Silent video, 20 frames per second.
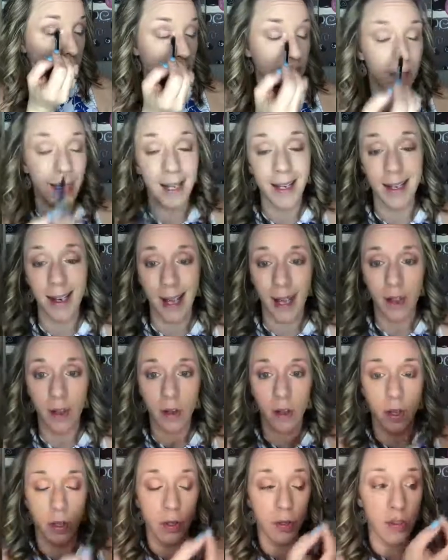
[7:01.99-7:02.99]
like a night look.
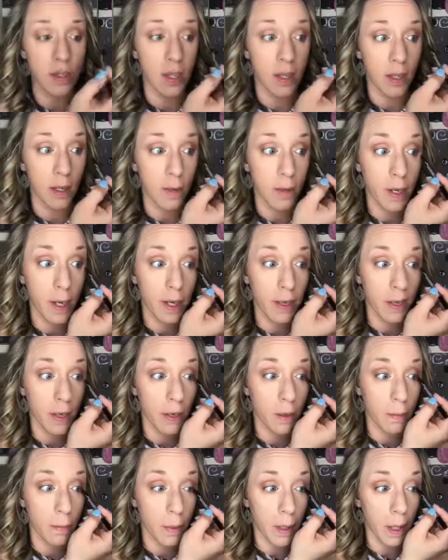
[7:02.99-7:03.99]
I'll use the liquid
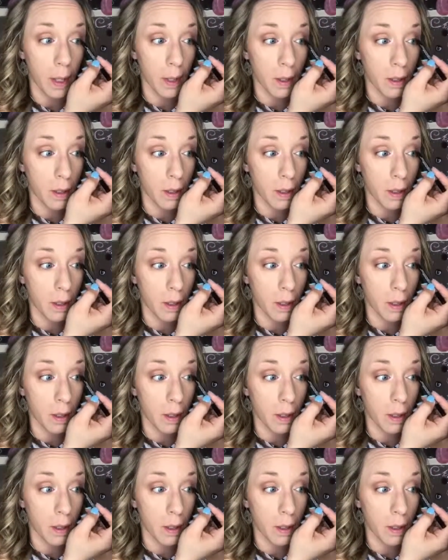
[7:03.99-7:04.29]
eyeliner, but